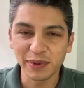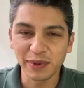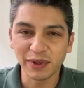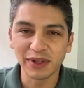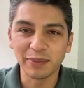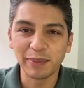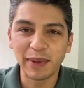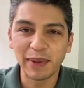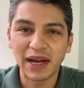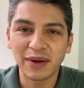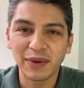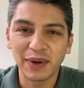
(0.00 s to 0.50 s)
A bit of
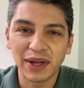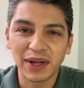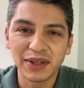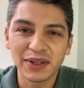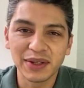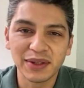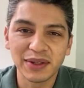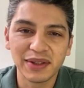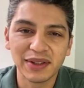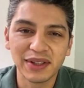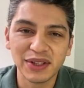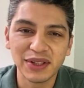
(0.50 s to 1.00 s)
a background,
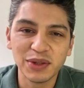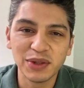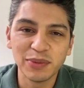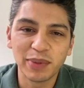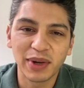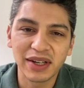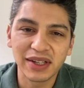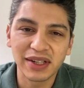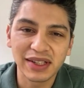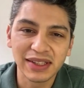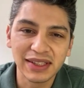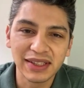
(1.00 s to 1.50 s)
the new
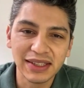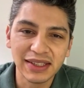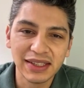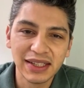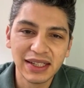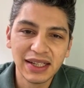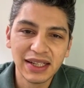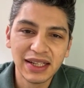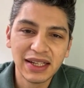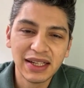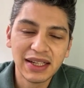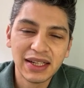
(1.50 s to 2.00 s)
Parkland.
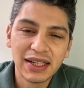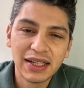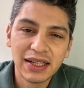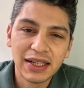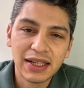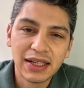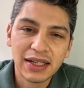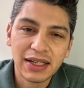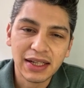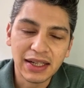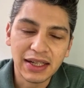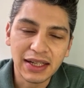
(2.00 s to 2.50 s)

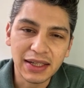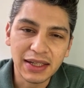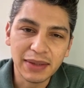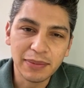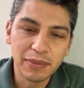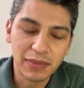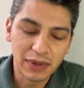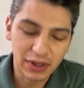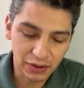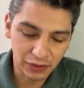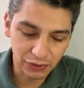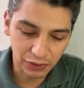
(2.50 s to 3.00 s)

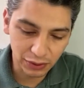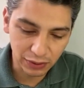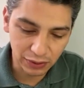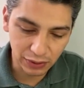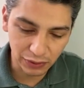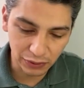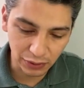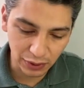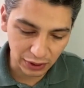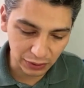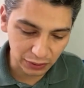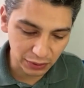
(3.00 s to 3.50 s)
So
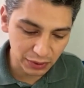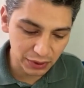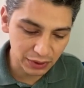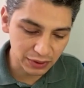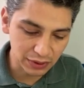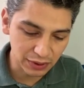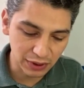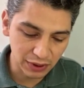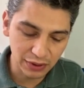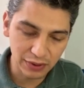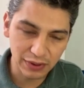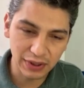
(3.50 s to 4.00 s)

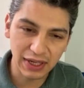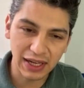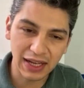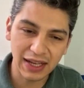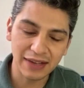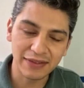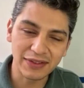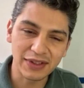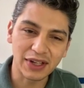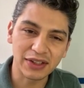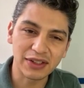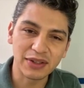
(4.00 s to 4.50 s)
Arturo, you and I
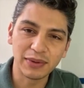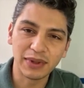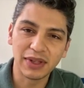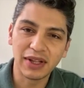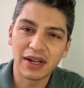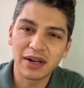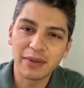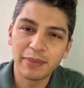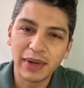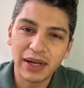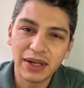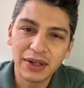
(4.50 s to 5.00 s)
had talked a
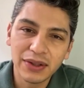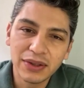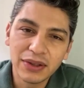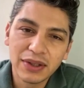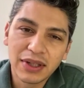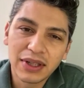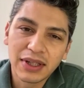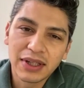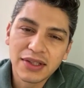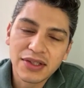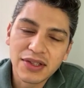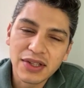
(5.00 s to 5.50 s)
lot about
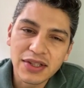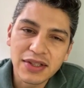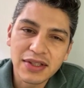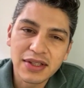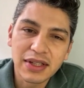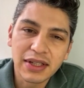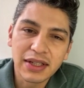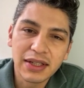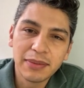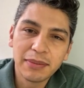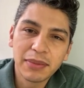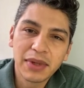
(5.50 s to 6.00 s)
just
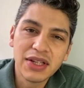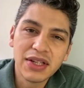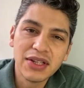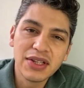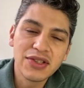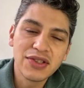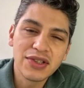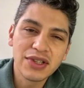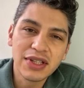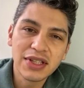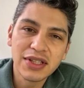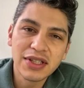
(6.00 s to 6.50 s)

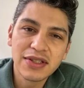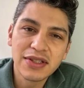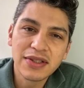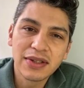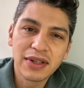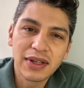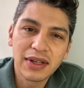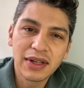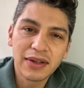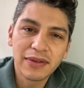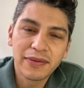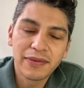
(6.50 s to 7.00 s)
conditions
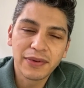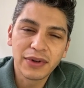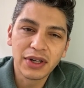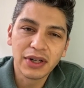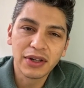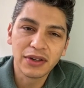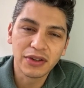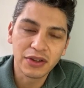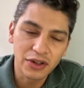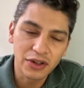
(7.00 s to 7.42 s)
for